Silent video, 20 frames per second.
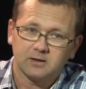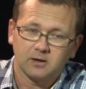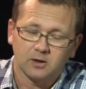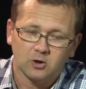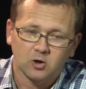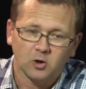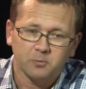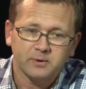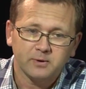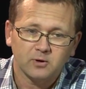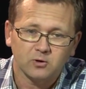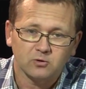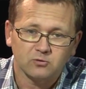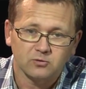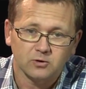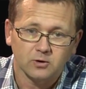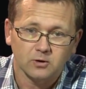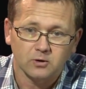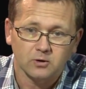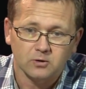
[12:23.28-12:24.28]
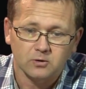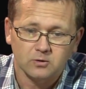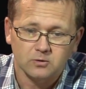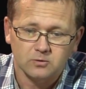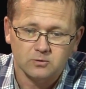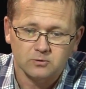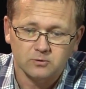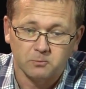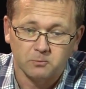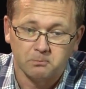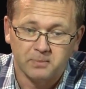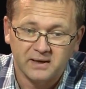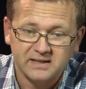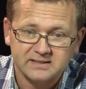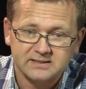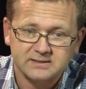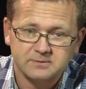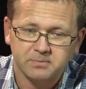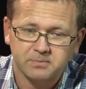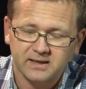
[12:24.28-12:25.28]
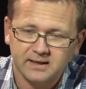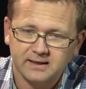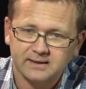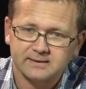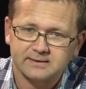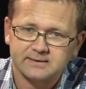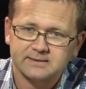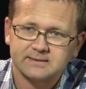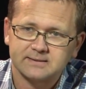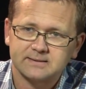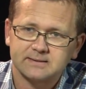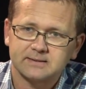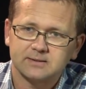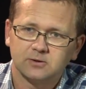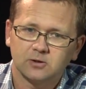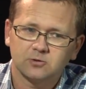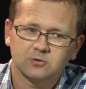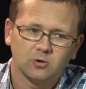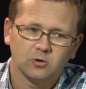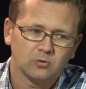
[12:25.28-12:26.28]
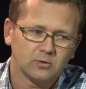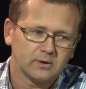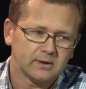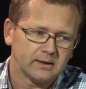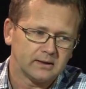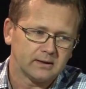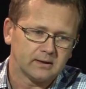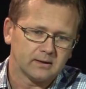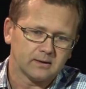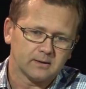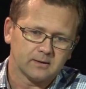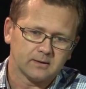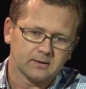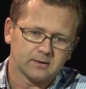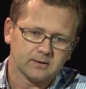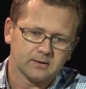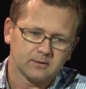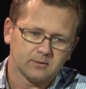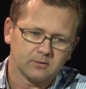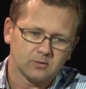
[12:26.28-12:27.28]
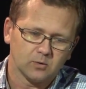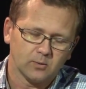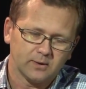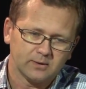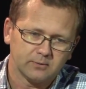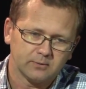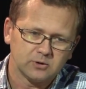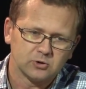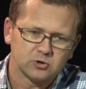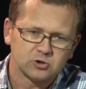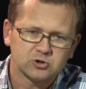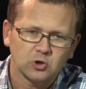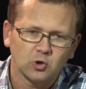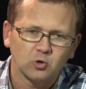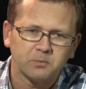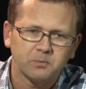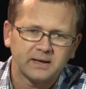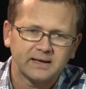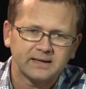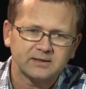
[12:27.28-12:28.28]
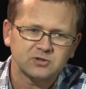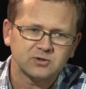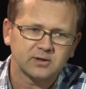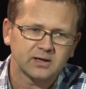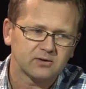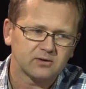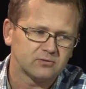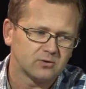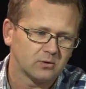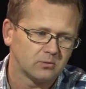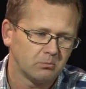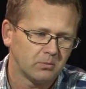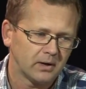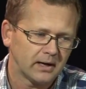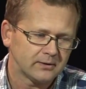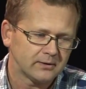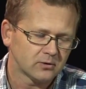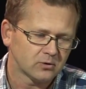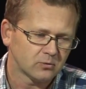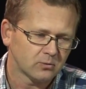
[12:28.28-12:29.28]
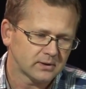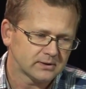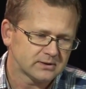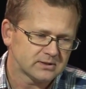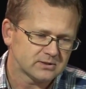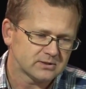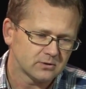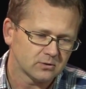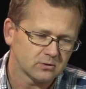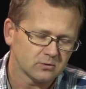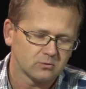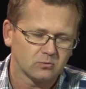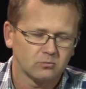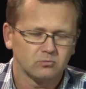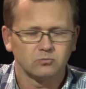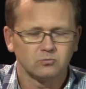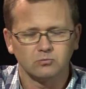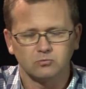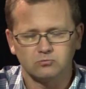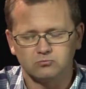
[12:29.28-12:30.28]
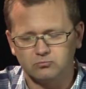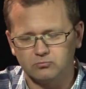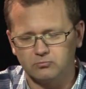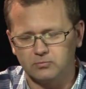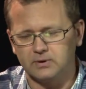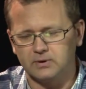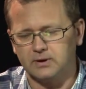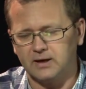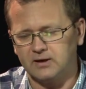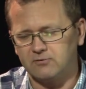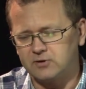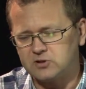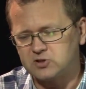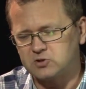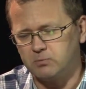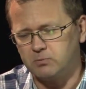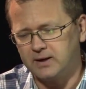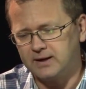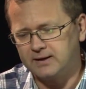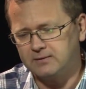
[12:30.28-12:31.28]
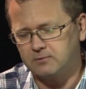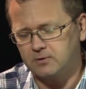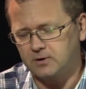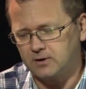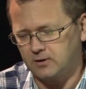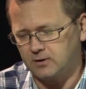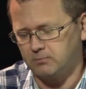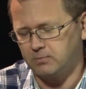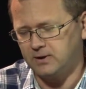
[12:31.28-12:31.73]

make a copy of the best plants. Not only when you sow plants, you have the minor ones, the average man